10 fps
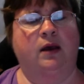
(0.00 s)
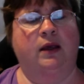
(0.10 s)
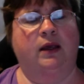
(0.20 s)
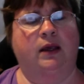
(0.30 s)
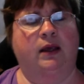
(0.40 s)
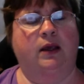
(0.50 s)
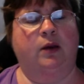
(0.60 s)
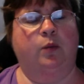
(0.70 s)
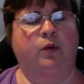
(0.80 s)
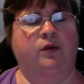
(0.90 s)
He
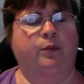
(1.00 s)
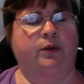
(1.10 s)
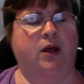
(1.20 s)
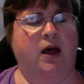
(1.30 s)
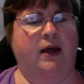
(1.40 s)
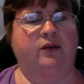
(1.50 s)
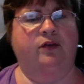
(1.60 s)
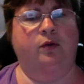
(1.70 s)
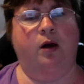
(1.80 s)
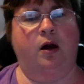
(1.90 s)
was blind,
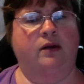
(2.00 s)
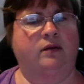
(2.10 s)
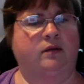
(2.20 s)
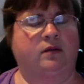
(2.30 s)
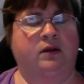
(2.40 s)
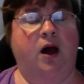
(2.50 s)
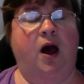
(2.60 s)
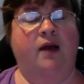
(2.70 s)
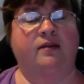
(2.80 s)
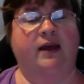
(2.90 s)
so the
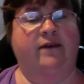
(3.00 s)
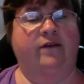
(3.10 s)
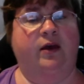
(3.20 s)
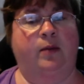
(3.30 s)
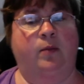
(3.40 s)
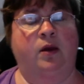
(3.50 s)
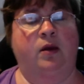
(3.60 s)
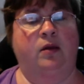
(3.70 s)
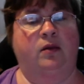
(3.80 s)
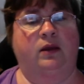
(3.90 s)
gods gave him
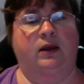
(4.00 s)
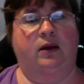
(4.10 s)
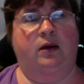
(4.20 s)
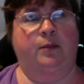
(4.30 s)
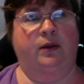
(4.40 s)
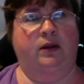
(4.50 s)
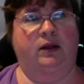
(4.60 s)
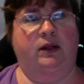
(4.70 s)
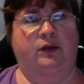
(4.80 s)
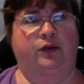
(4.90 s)
the
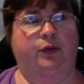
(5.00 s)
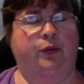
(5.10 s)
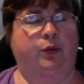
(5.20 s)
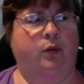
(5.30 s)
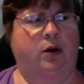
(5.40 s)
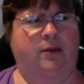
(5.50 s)
ability to